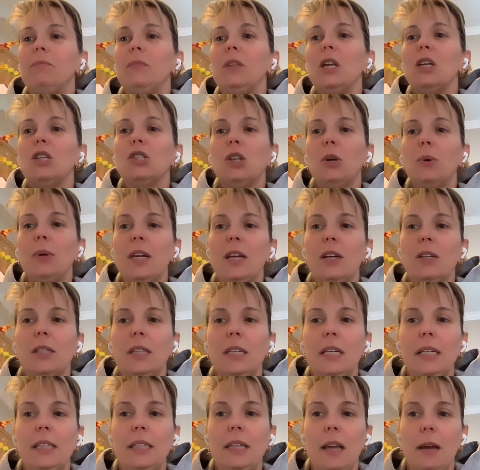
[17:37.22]
so here's an
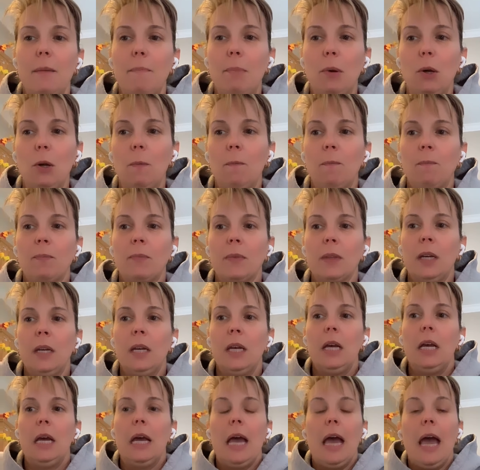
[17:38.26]
example.
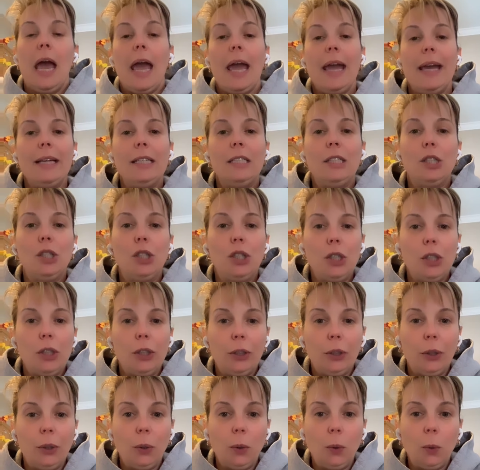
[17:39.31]
Hey,
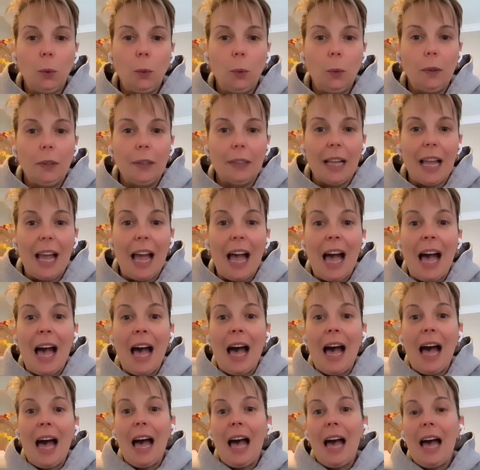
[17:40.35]
Sue,
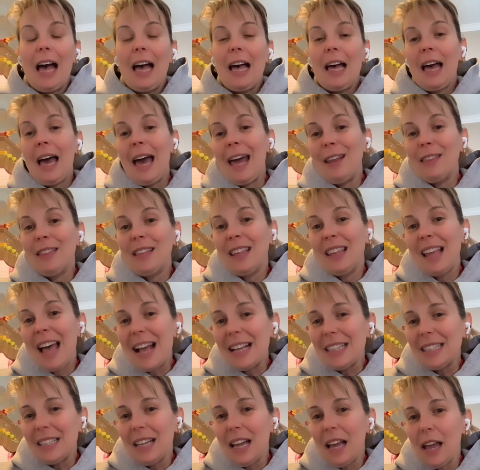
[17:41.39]
at the
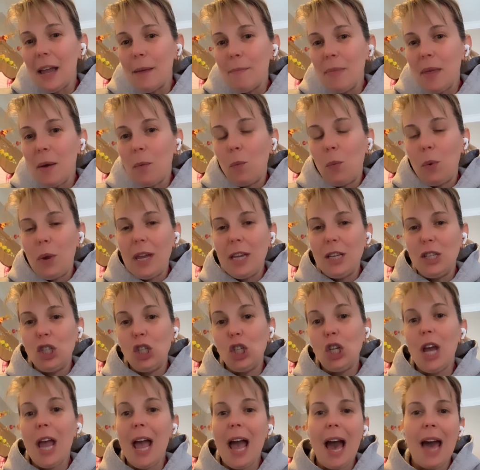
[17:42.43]
last time that we
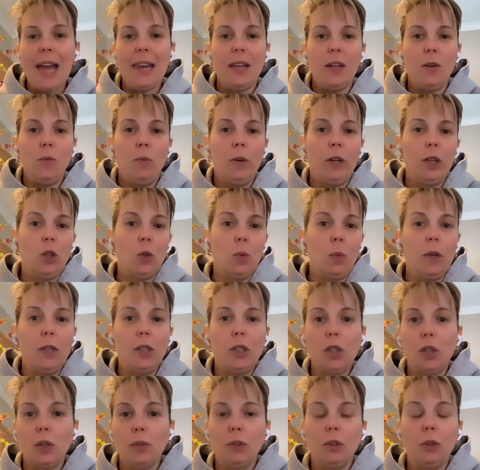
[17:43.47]
chatted, which
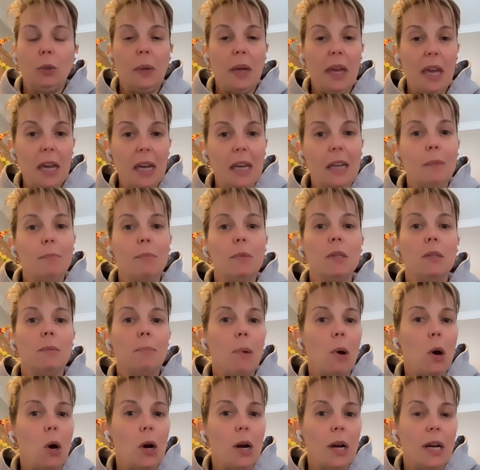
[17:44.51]
was through Kim's
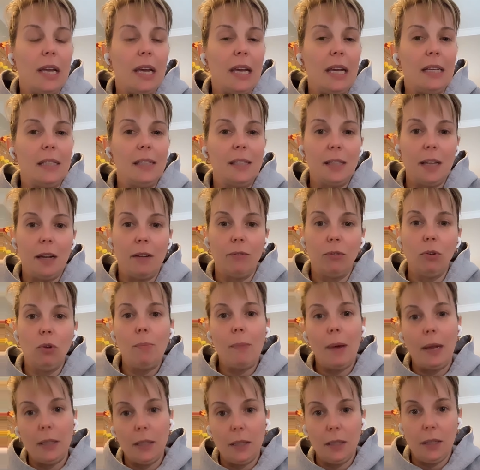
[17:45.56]
party several
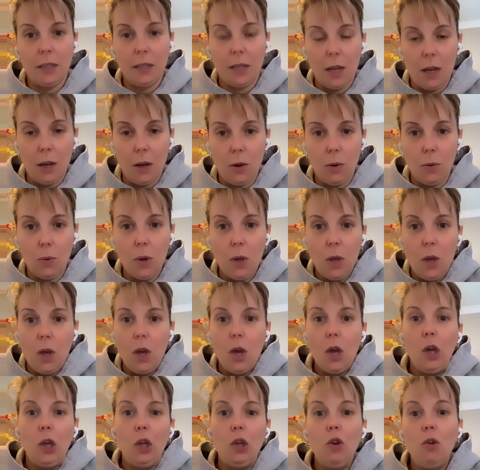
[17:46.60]
months ago,
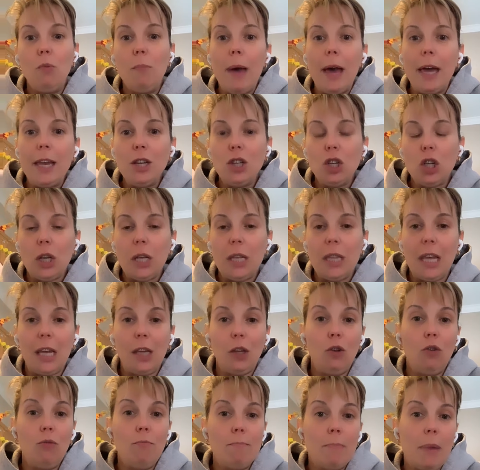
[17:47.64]
you mentioned that
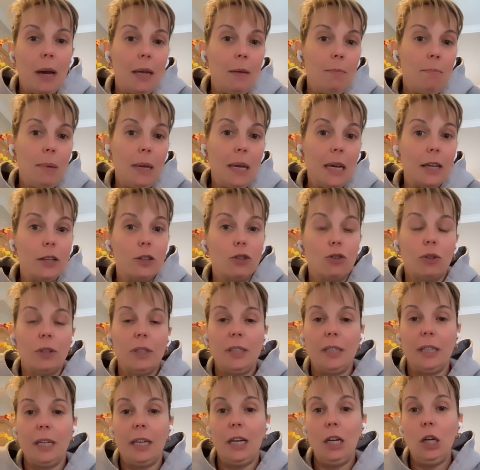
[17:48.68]
you might be
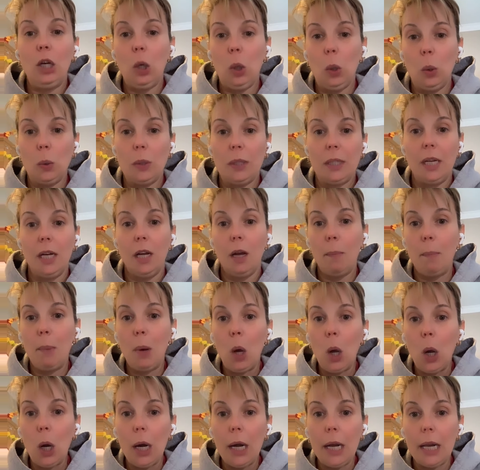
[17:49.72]
interested in hosting a
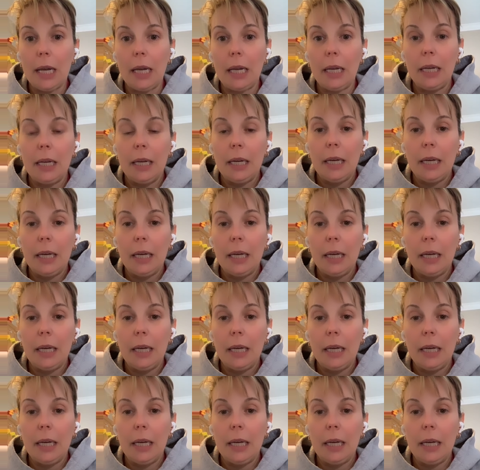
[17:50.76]
party.